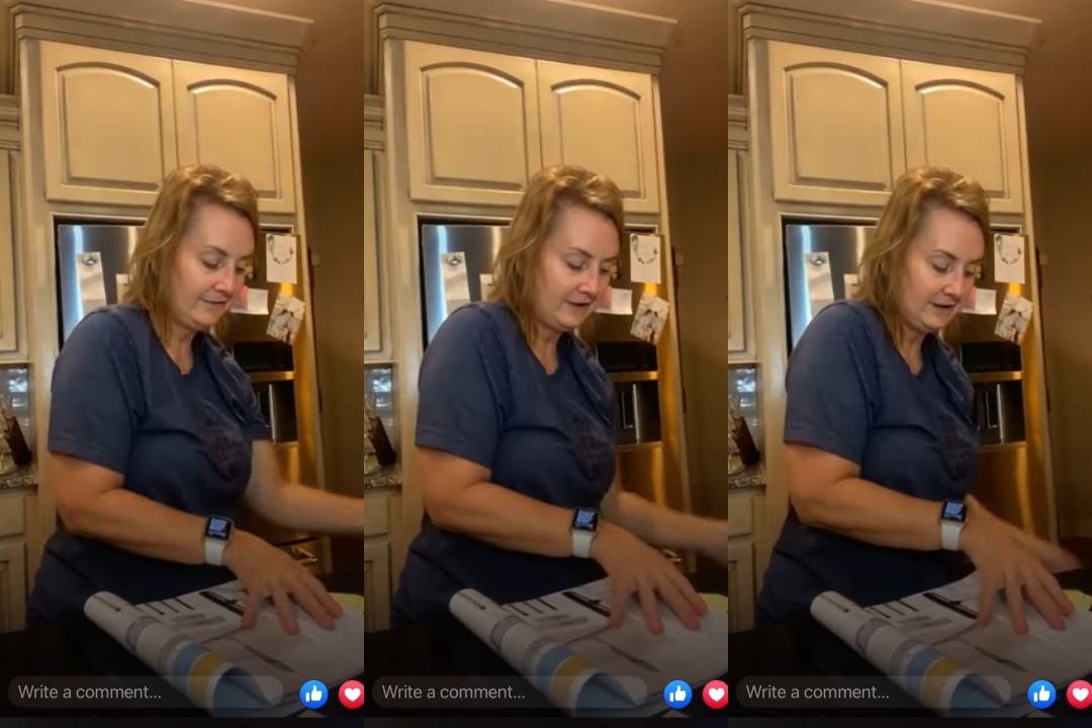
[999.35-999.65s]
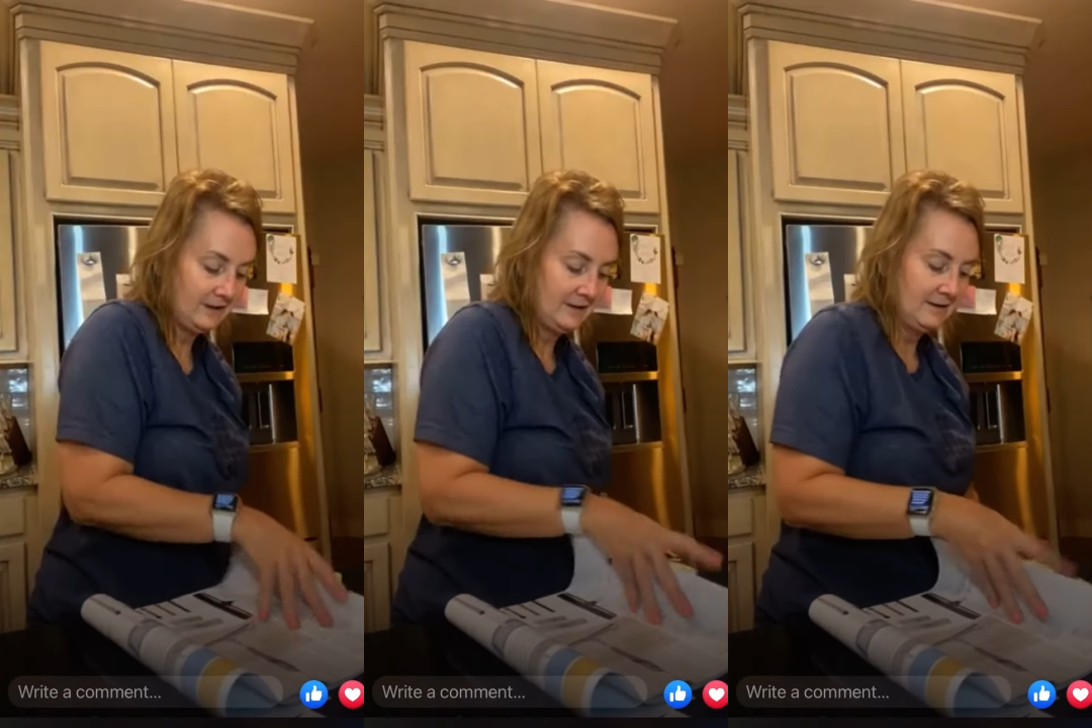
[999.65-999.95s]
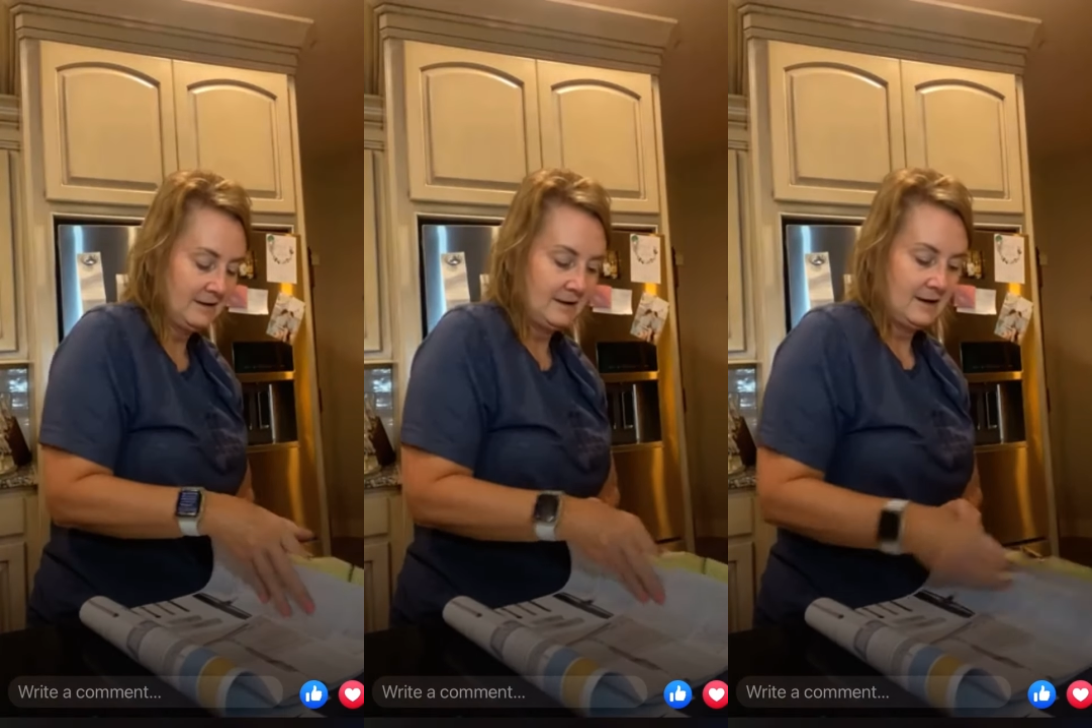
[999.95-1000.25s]

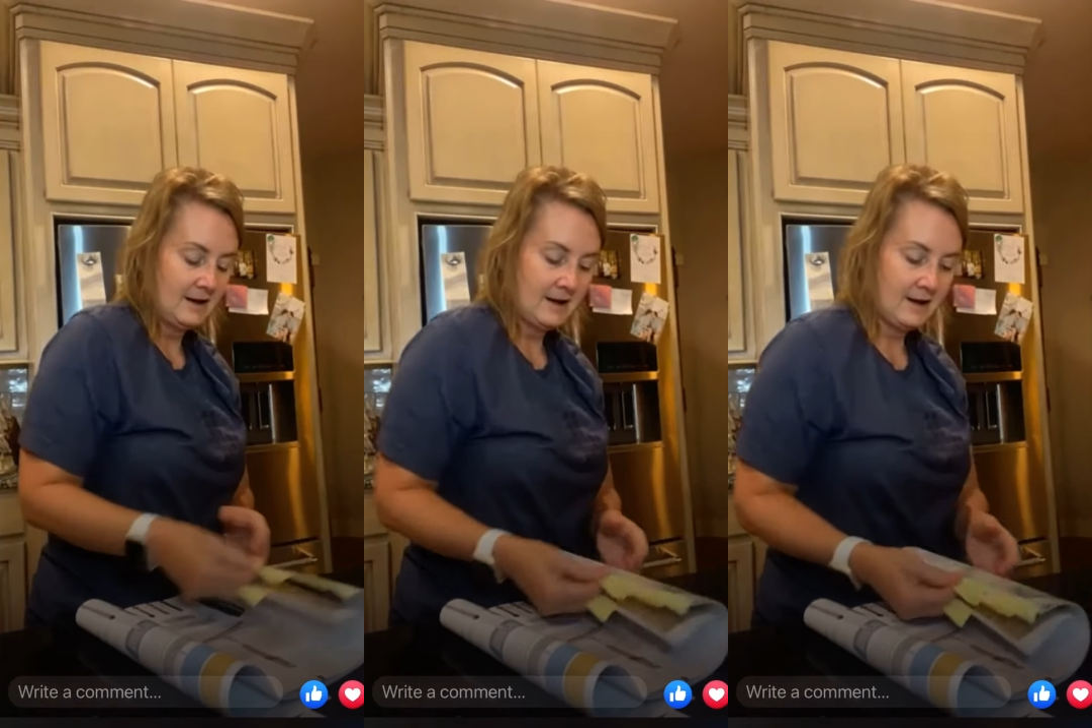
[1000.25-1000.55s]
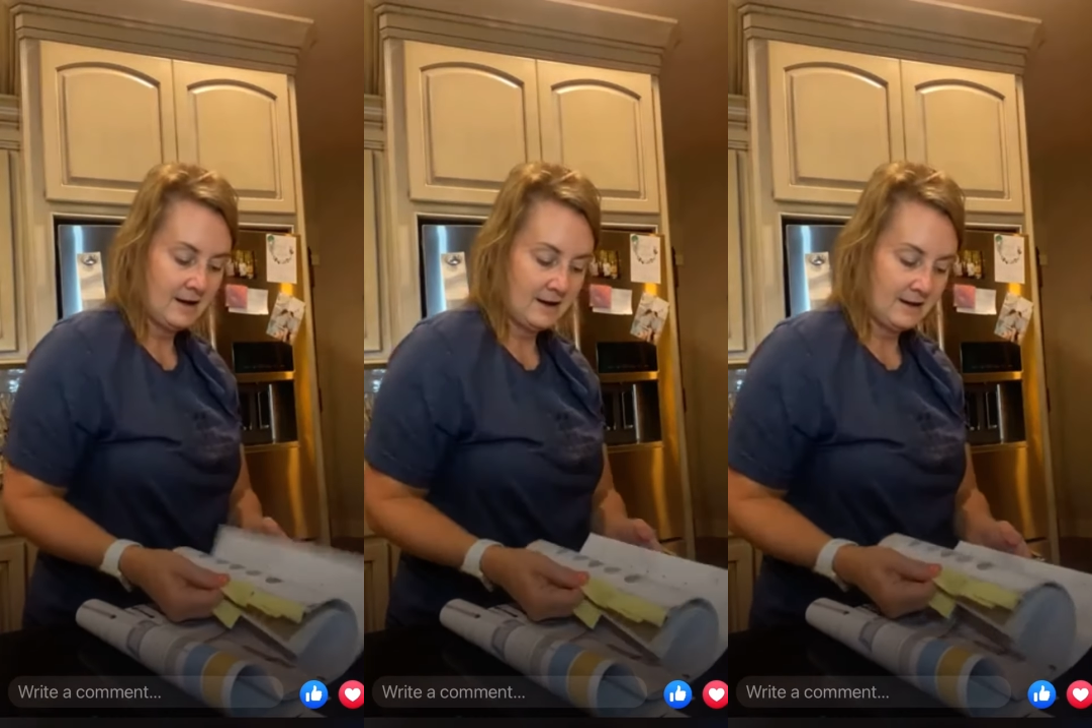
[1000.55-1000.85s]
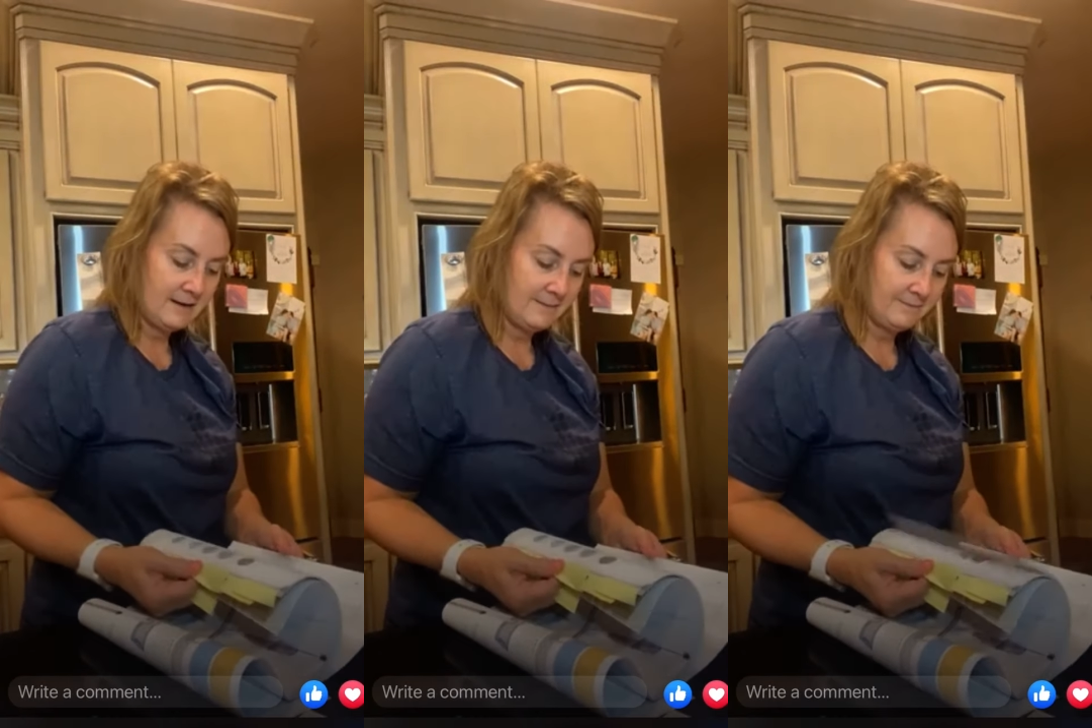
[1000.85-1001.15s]
um,
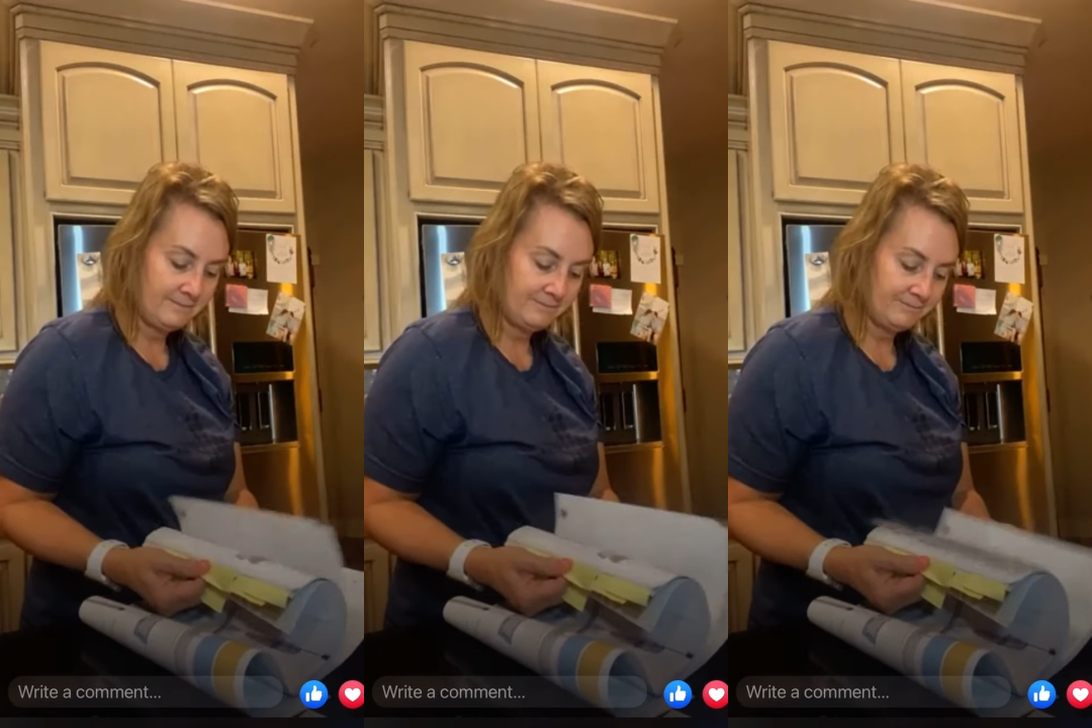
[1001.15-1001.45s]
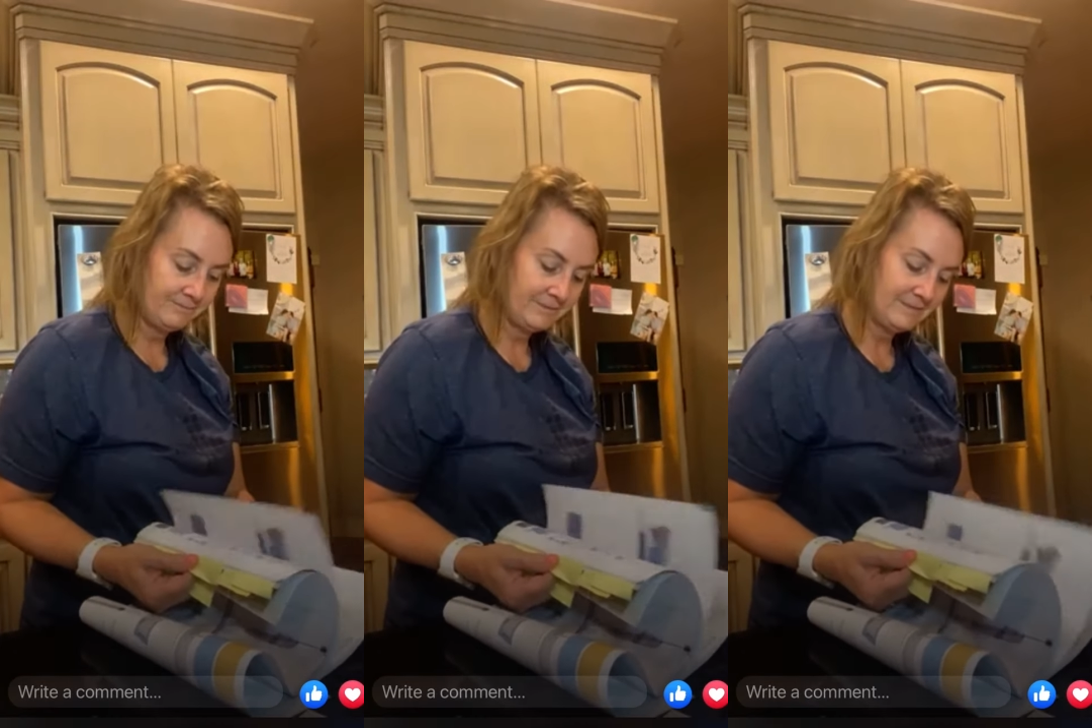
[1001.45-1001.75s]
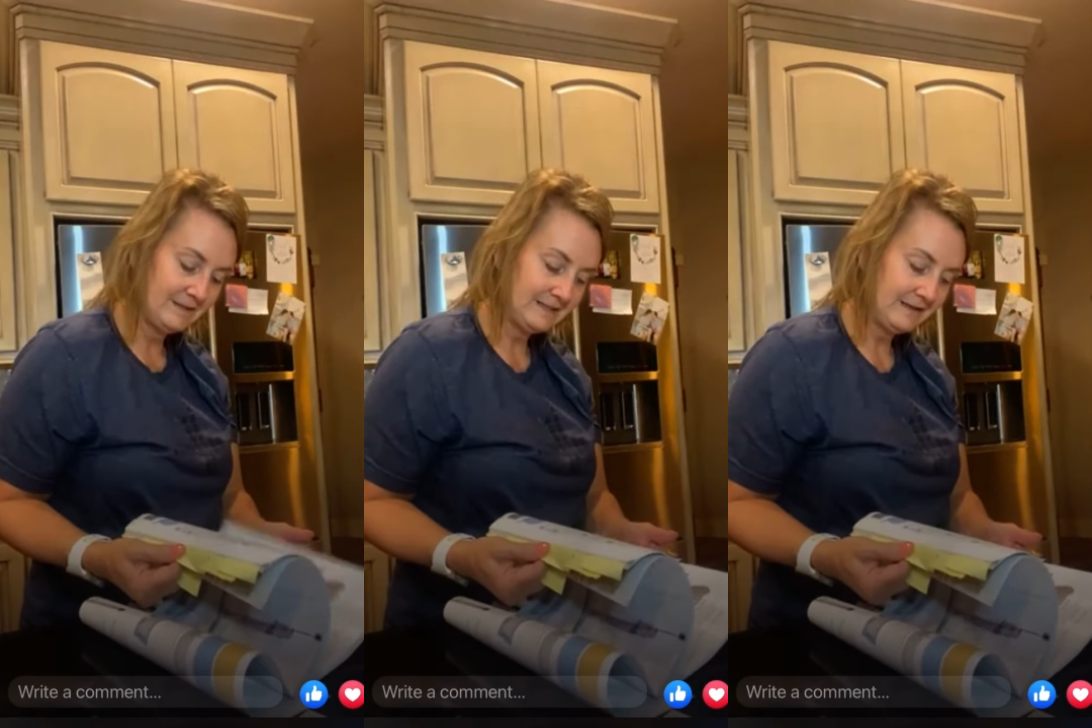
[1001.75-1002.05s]
expensive. I should have
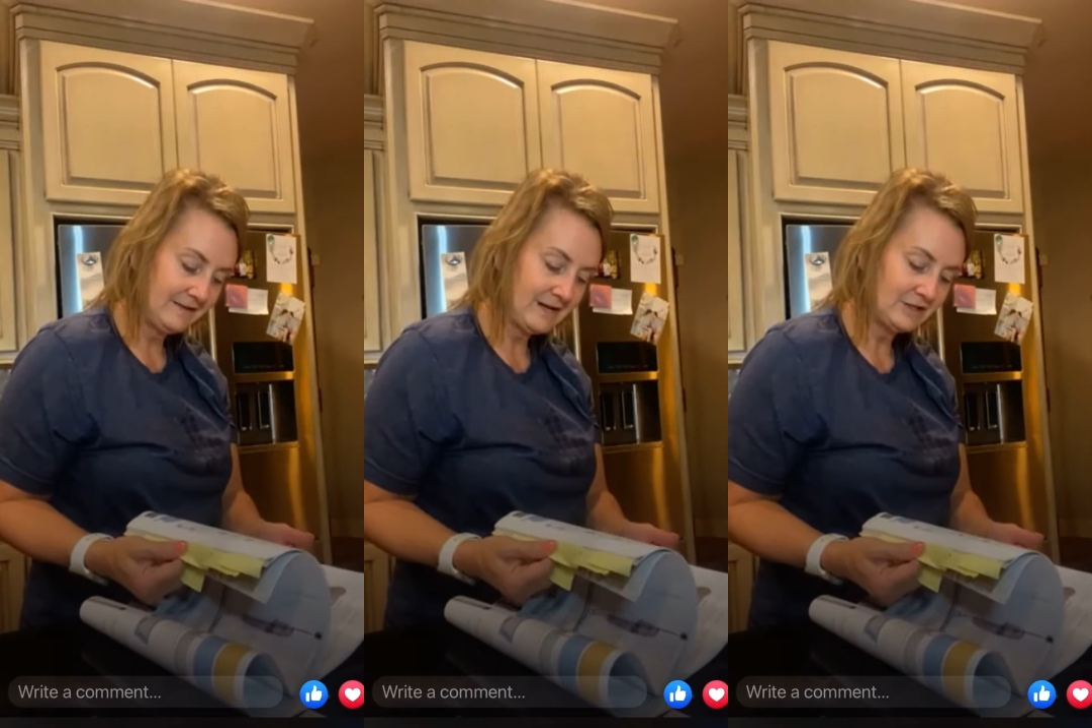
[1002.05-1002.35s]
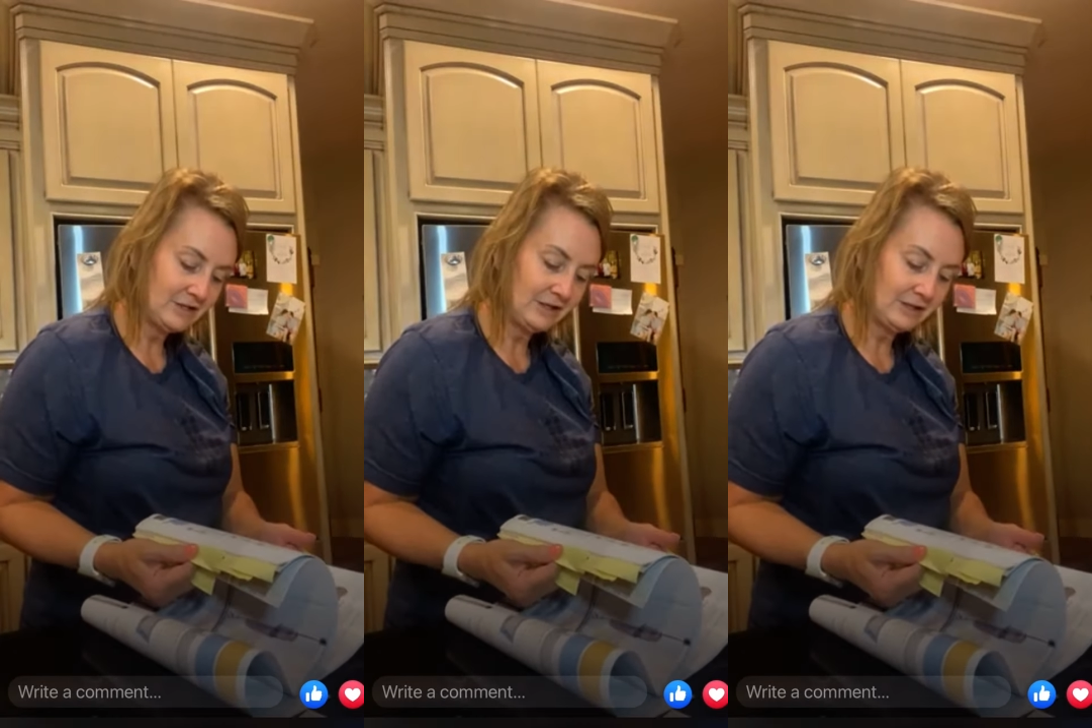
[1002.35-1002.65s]
looked all this up ahead